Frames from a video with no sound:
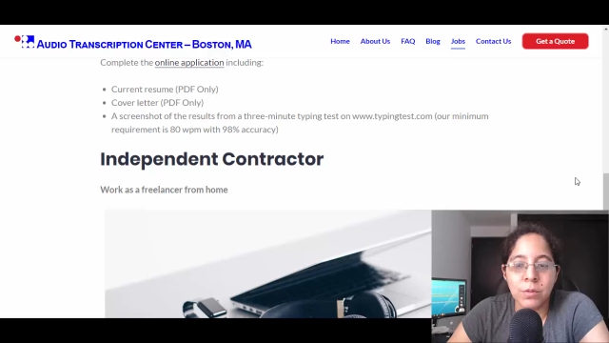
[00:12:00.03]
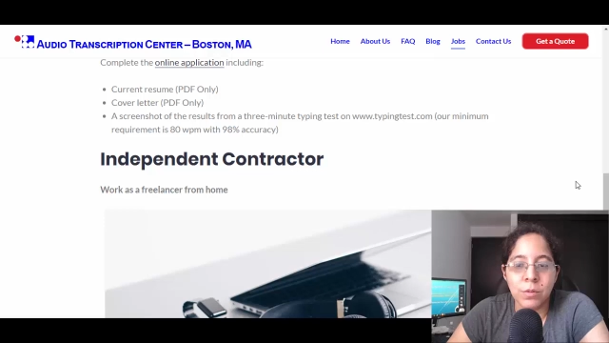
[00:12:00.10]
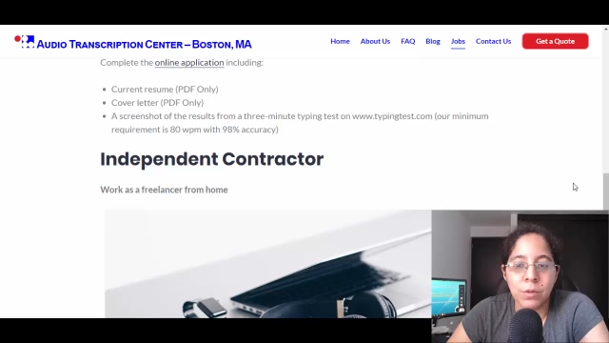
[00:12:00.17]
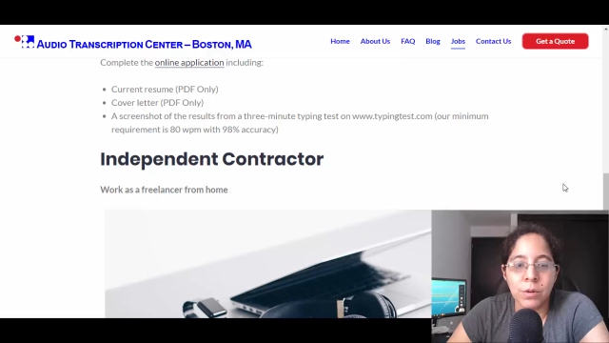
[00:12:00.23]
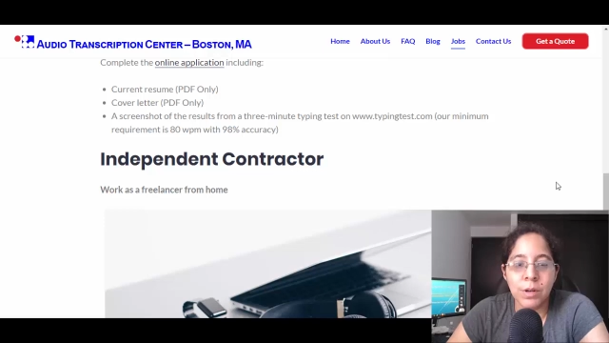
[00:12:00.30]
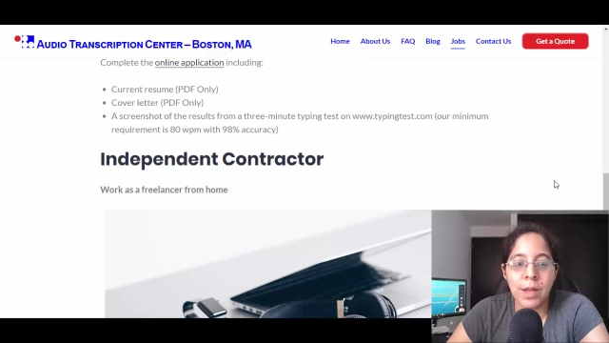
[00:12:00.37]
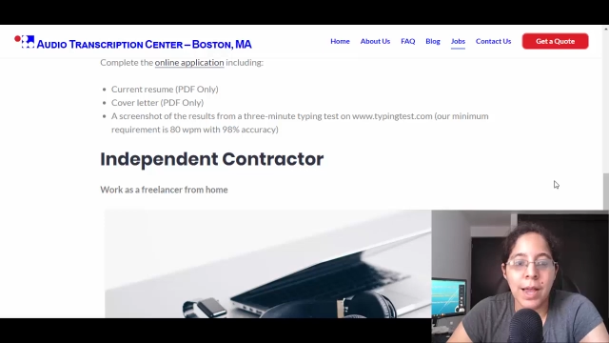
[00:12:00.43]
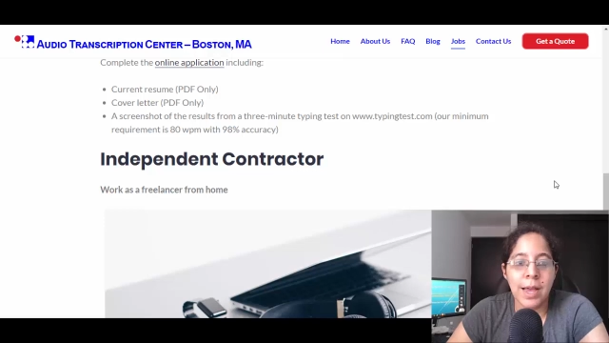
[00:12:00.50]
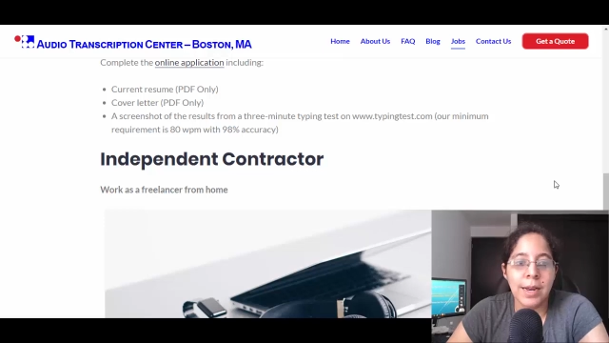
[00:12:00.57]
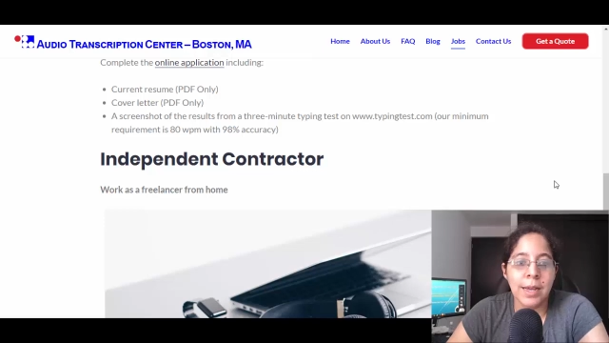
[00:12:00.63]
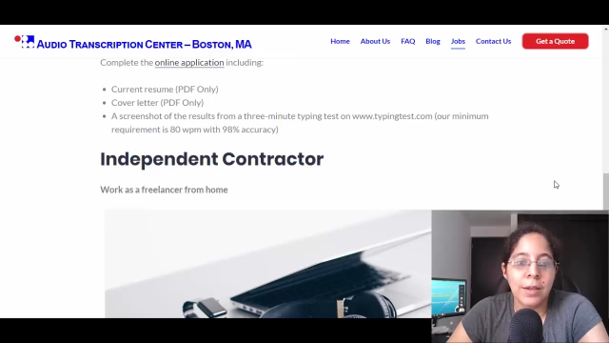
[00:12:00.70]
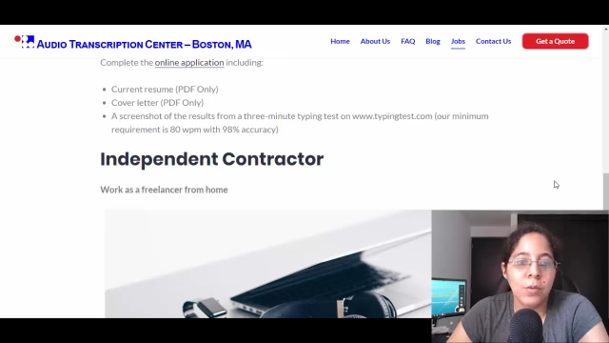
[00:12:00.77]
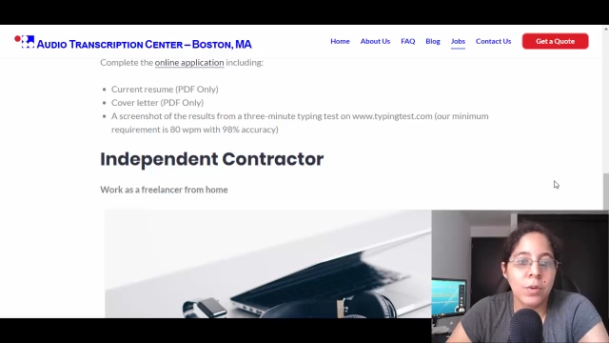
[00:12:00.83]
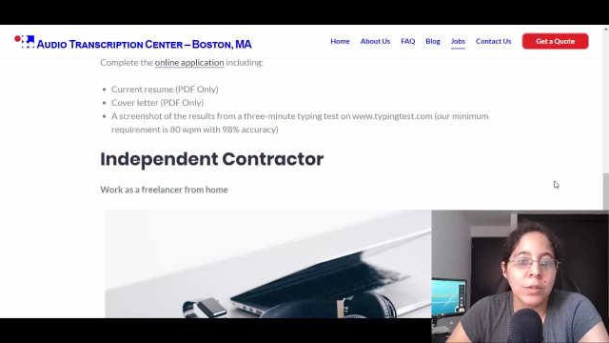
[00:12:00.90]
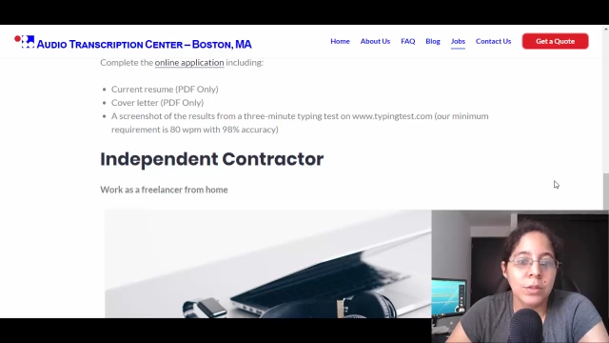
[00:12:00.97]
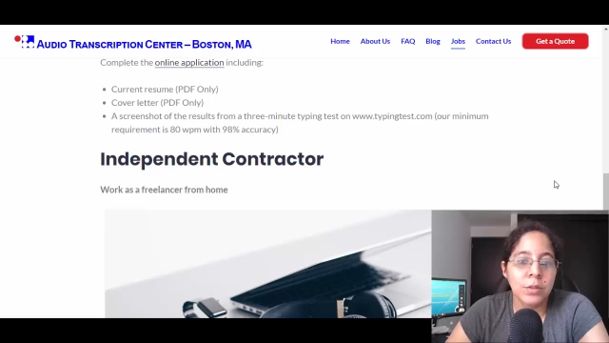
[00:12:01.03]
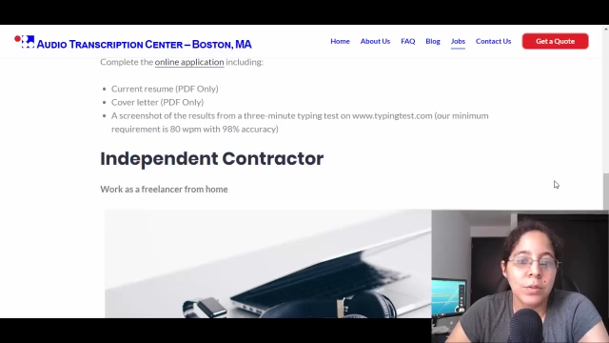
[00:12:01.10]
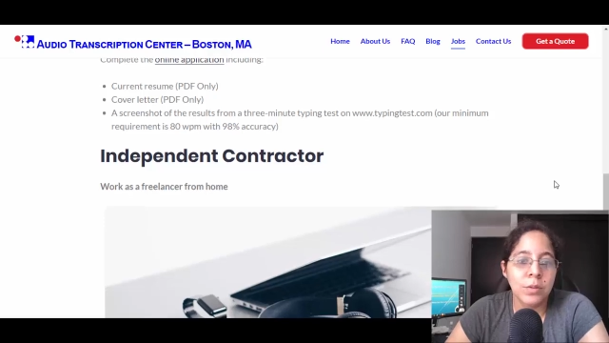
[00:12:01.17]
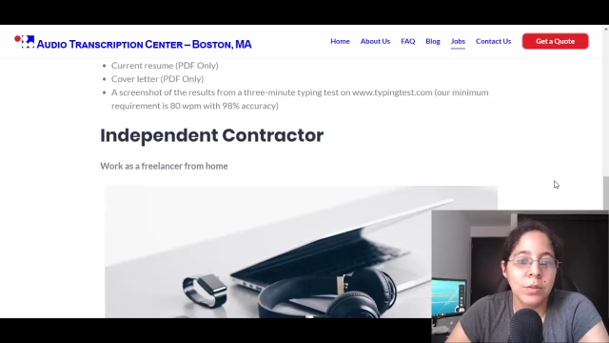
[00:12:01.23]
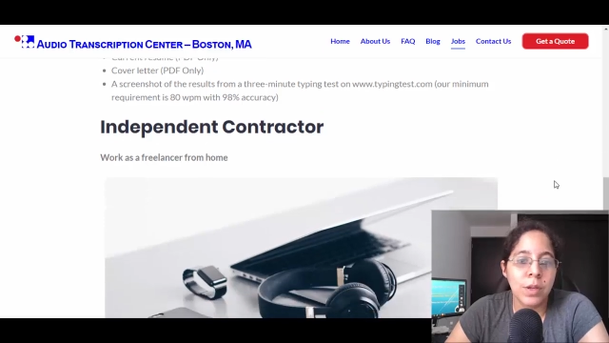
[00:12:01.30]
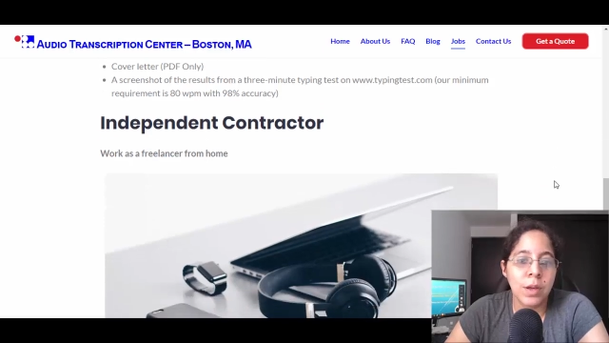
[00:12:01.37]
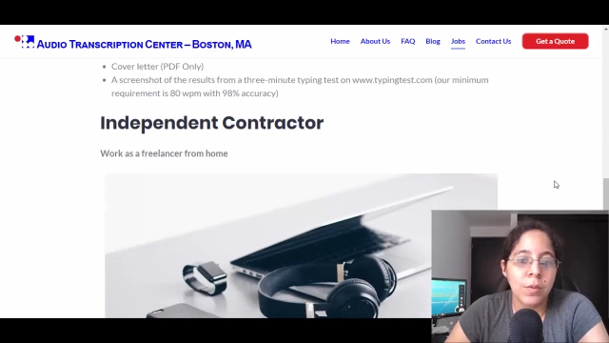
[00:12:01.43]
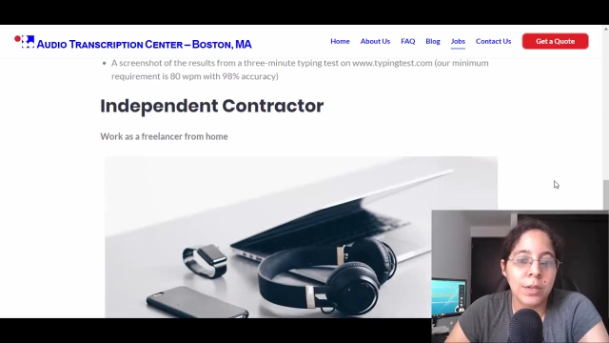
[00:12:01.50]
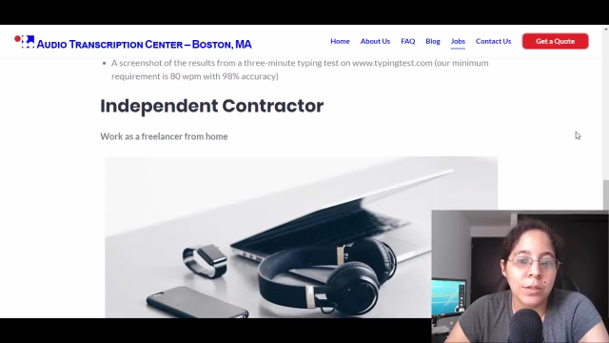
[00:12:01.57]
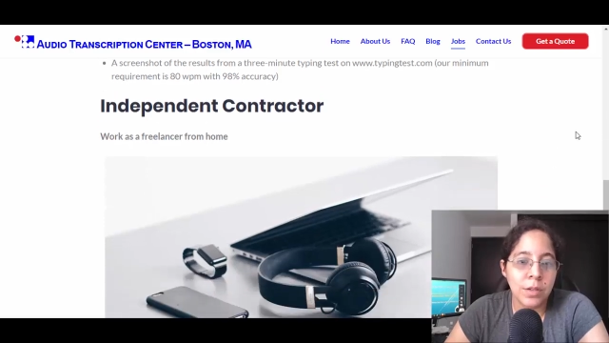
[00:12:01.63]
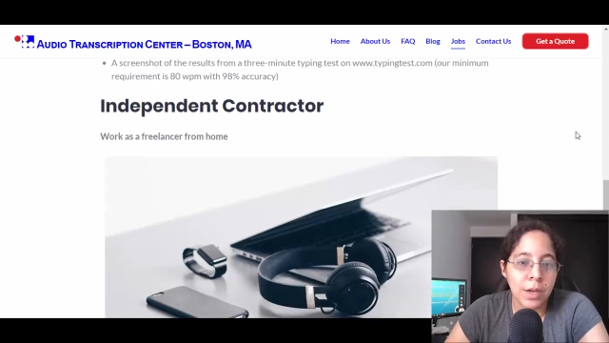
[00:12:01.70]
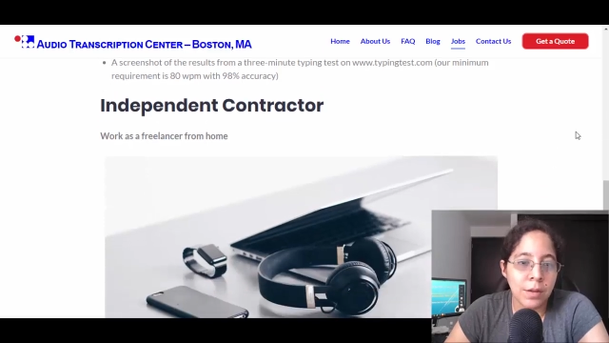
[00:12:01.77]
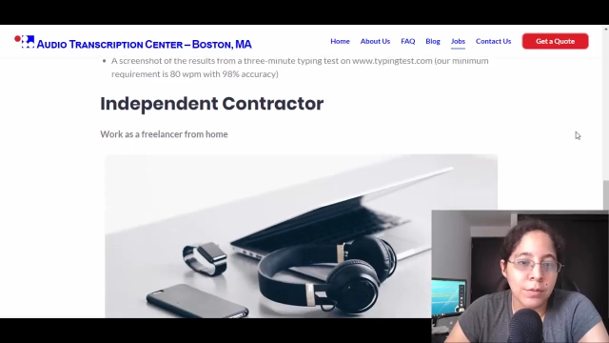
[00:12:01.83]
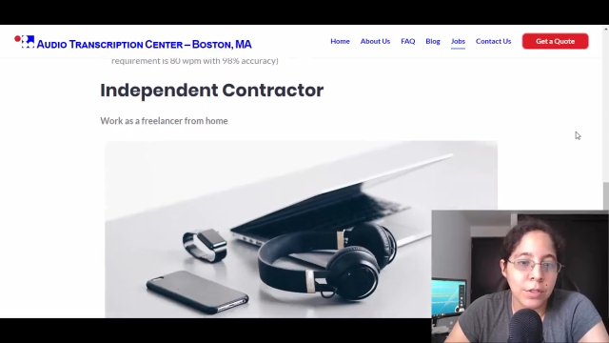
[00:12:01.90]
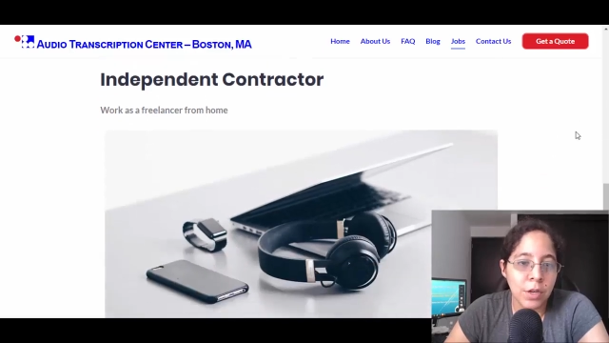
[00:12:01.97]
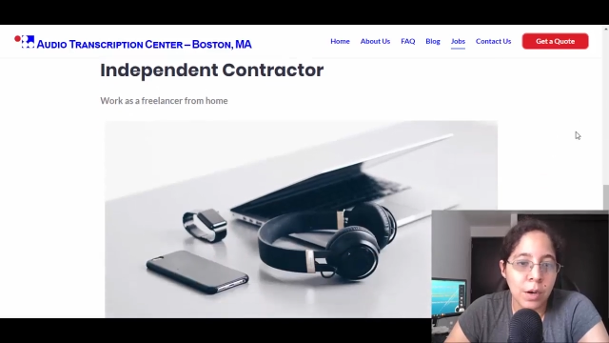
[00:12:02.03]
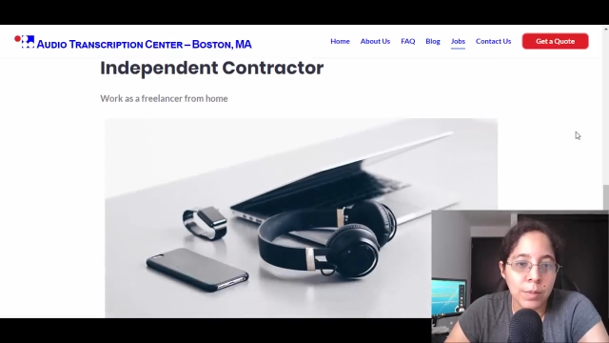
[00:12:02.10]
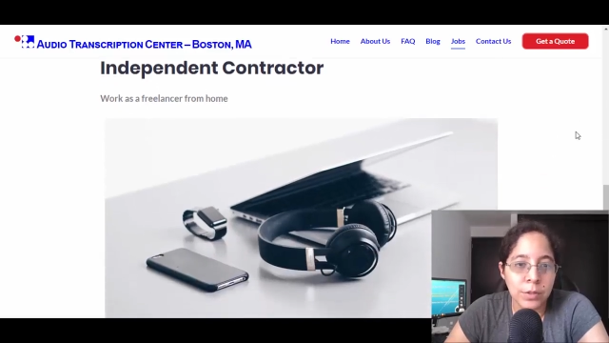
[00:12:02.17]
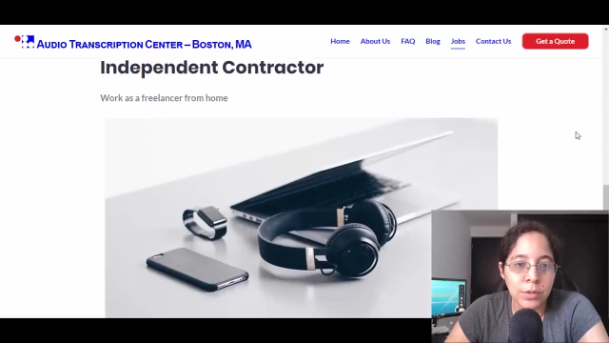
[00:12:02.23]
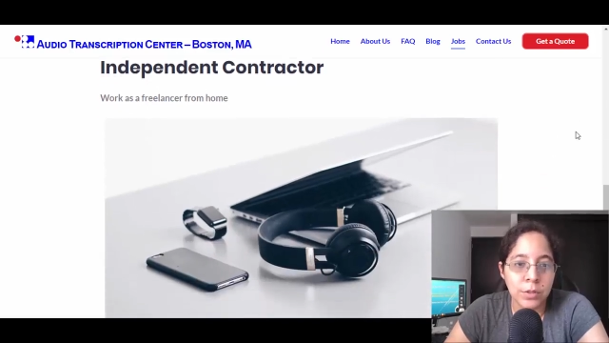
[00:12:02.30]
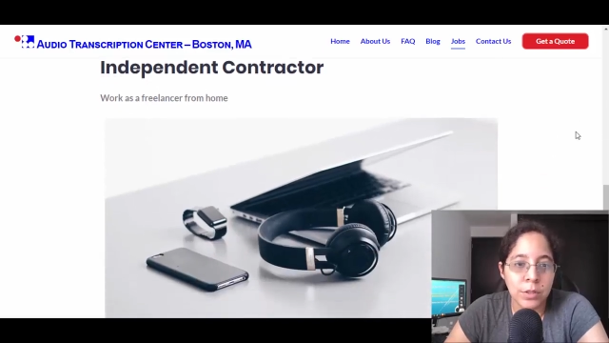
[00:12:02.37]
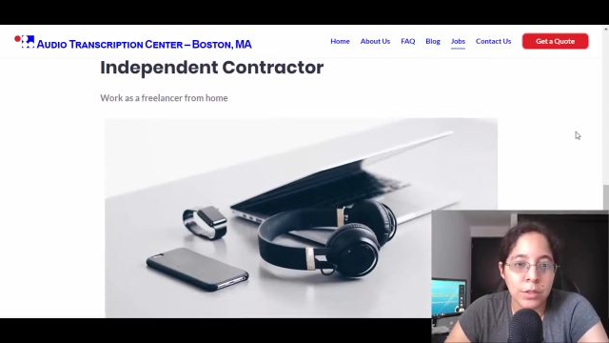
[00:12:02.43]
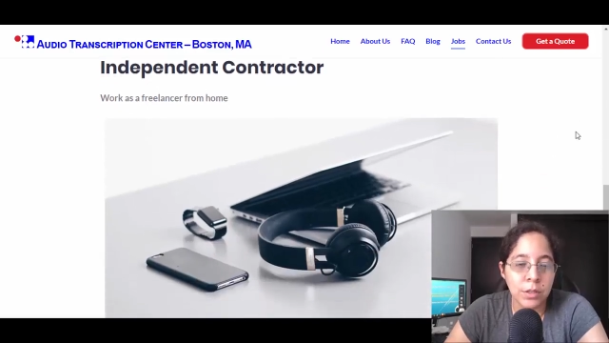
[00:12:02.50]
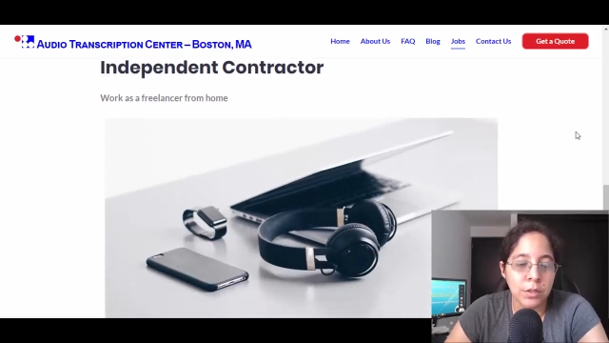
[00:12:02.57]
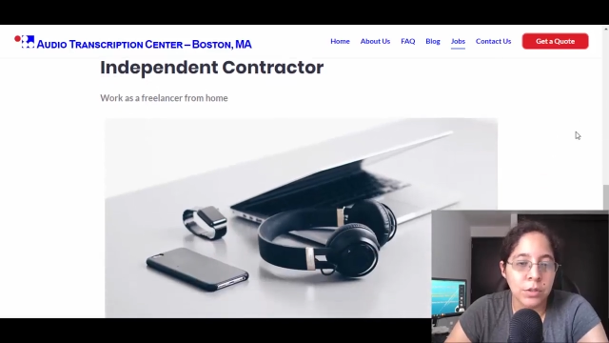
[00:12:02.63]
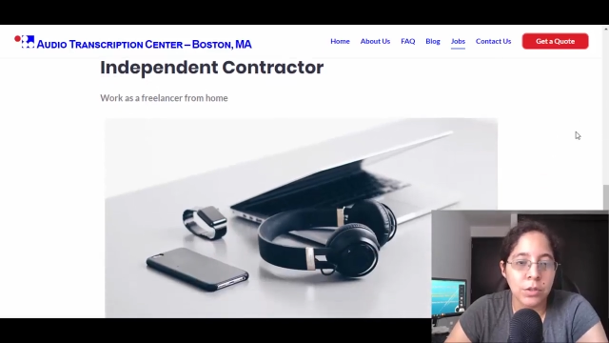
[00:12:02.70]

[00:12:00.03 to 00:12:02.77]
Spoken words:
the world, and I want everybody to have the opportunity.